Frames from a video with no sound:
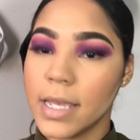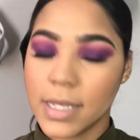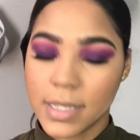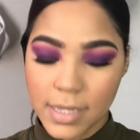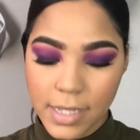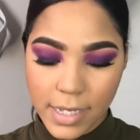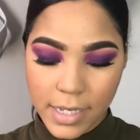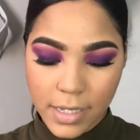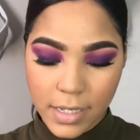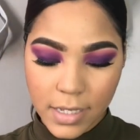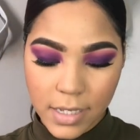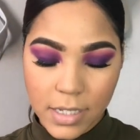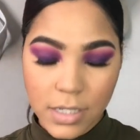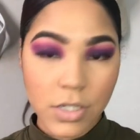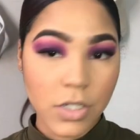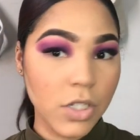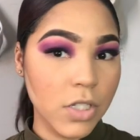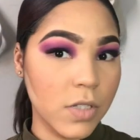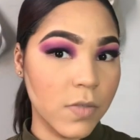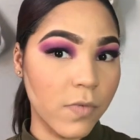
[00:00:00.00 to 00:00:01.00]

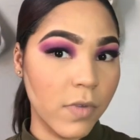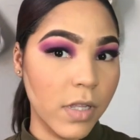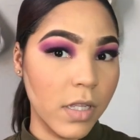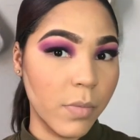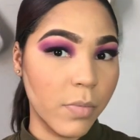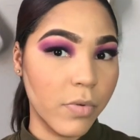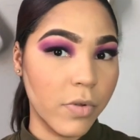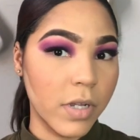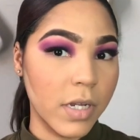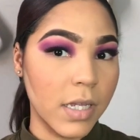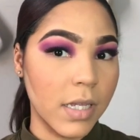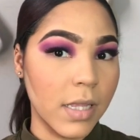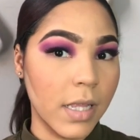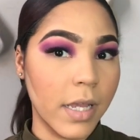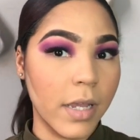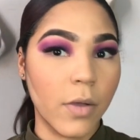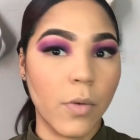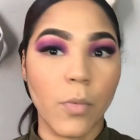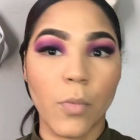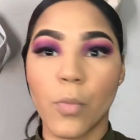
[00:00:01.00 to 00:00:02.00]
It's just really pretty,
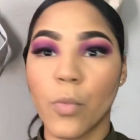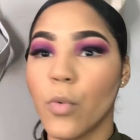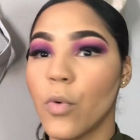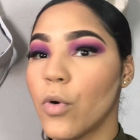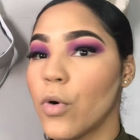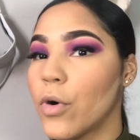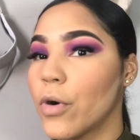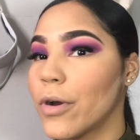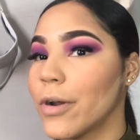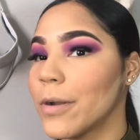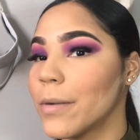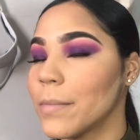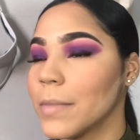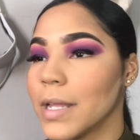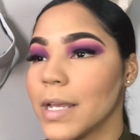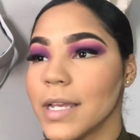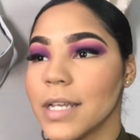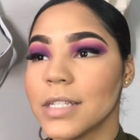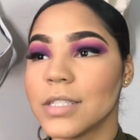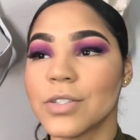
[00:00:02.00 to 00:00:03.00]
like warm,
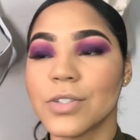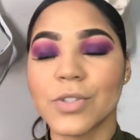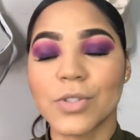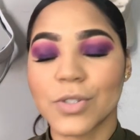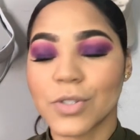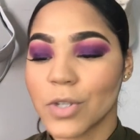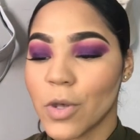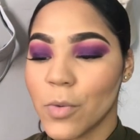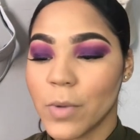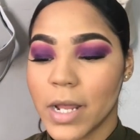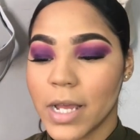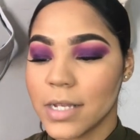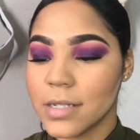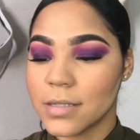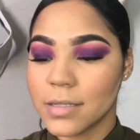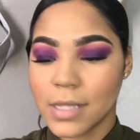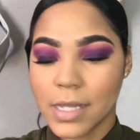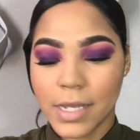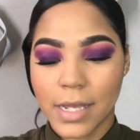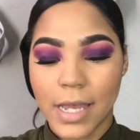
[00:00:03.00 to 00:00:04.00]
like it's just so
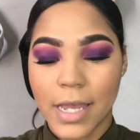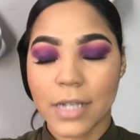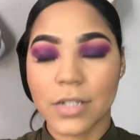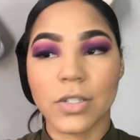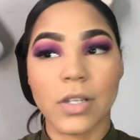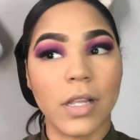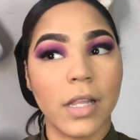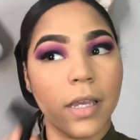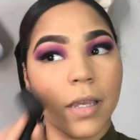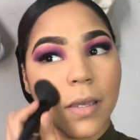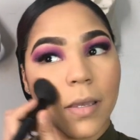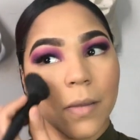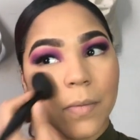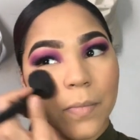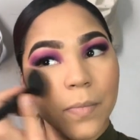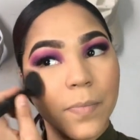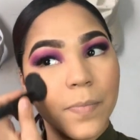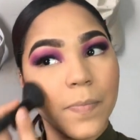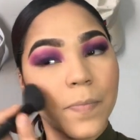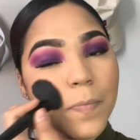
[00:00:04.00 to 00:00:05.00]
nice. Like I actually like it
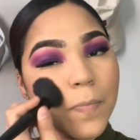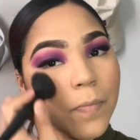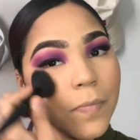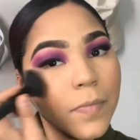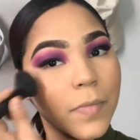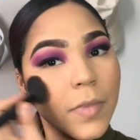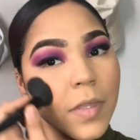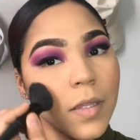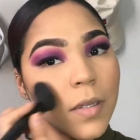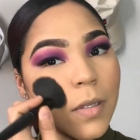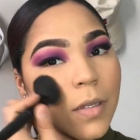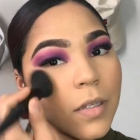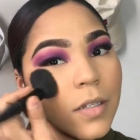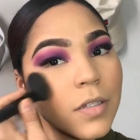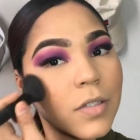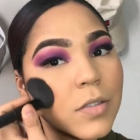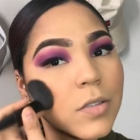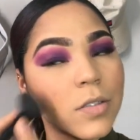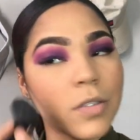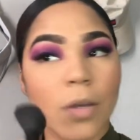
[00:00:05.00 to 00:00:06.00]

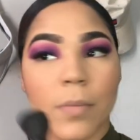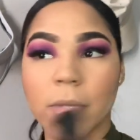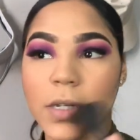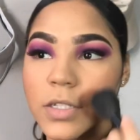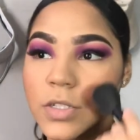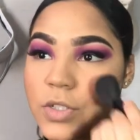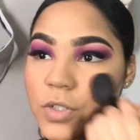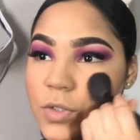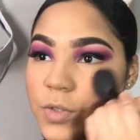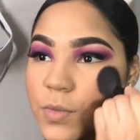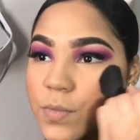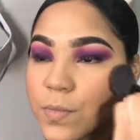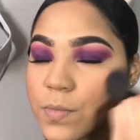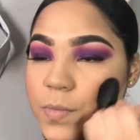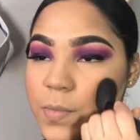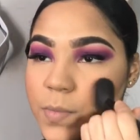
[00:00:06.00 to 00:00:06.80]
so much.